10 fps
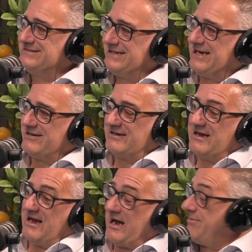Yeah.
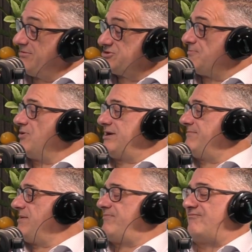I mean, I'm still
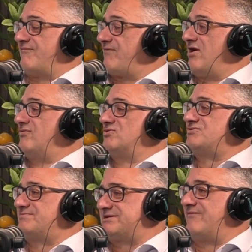putting in referrals,
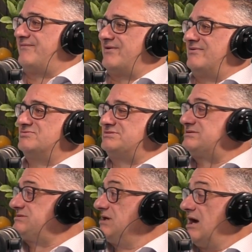self-referrals,
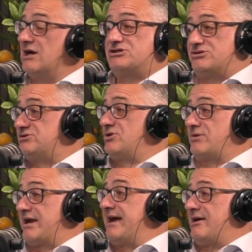so you still
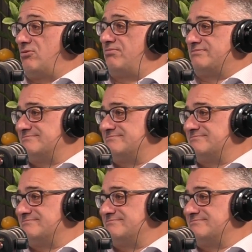get help,